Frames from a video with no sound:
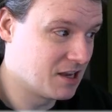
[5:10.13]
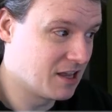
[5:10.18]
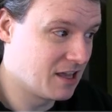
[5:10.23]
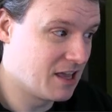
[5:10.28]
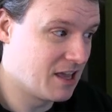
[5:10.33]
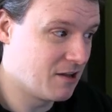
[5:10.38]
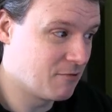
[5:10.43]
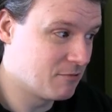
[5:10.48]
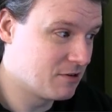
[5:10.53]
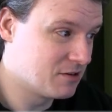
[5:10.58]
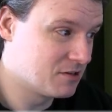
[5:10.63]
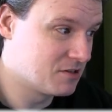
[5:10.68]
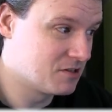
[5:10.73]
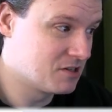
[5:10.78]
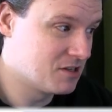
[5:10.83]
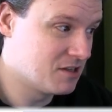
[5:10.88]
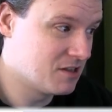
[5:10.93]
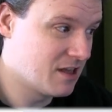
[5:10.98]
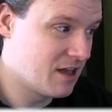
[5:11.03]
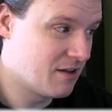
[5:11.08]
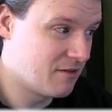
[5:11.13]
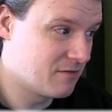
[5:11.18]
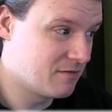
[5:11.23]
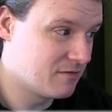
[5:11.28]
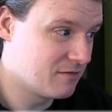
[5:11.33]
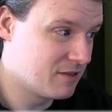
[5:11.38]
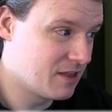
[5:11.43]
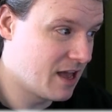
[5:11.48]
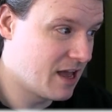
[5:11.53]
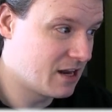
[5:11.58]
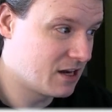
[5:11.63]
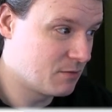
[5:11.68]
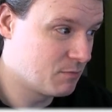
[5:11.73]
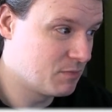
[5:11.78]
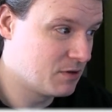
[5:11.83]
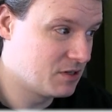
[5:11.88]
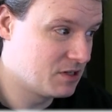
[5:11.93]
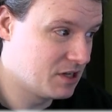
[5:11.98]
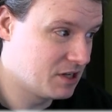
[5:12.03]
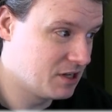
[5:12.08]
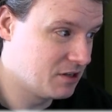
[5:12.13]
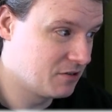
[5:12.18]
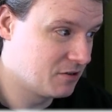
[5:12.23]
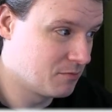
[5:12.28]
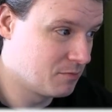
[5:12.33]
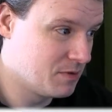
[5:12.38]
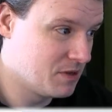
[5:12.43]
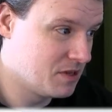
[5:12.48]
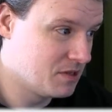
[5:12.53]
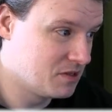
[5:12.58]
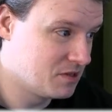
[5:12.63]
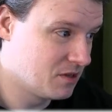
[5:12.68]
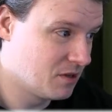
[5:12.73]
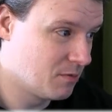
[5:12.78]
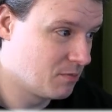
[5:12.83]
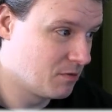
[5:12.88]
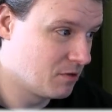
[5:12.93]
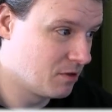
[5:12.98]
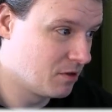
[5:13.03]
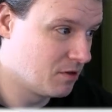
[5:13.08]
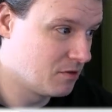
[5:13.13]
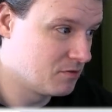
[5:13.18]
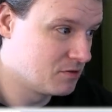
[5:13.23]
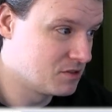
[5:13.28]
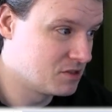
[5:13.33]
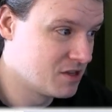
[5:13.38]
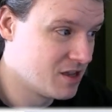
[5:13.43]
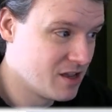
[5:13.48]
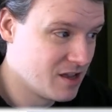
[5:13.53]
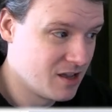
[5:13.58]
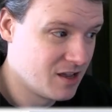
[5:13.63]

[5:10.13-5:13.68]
and I can't wait to see that particular piece up close.